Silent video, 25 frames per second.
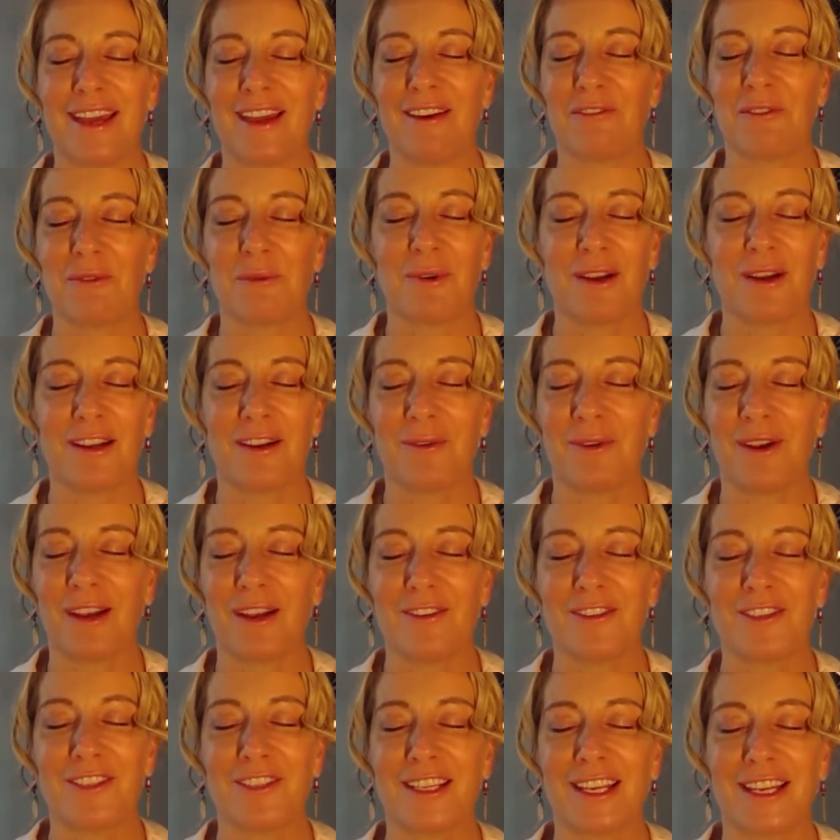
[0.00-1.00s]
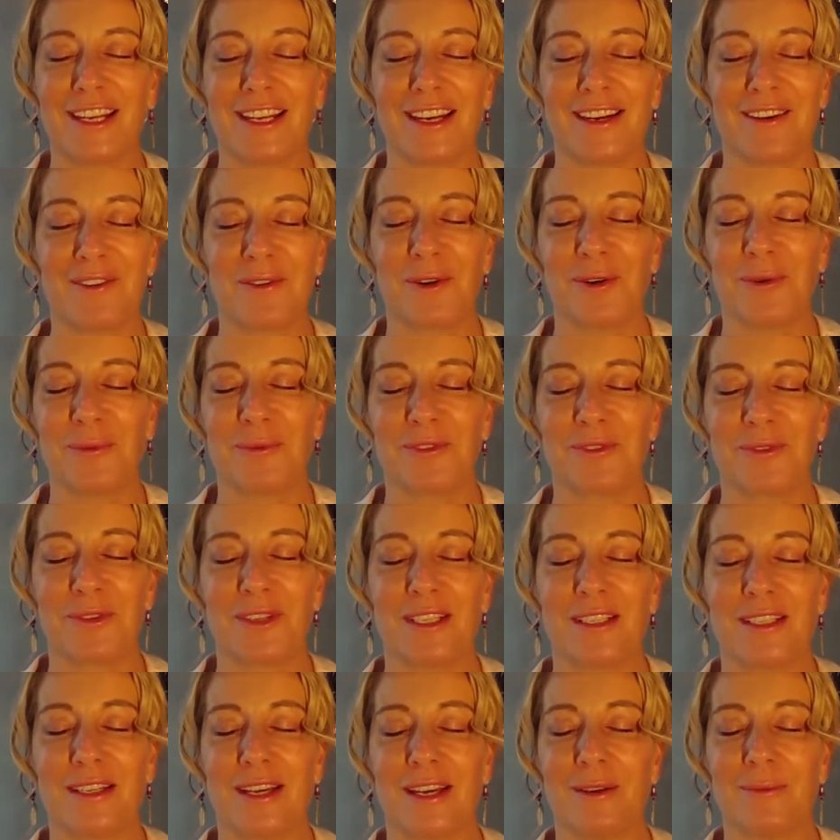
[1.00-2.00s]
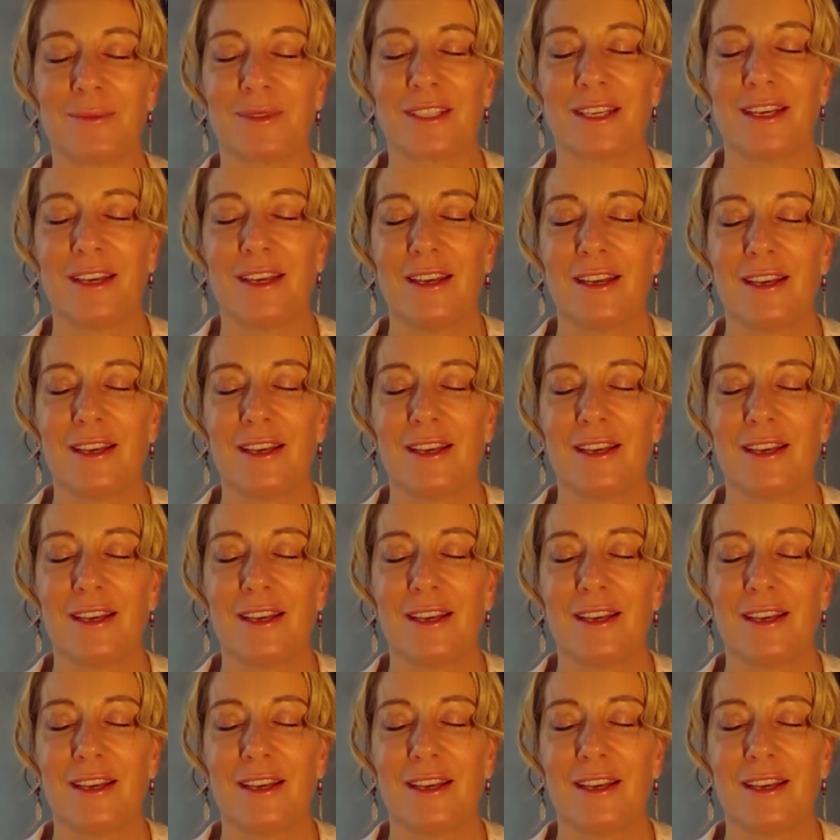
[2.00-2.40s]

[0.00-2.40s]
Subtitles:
Everyone around you can hear Om 3 times.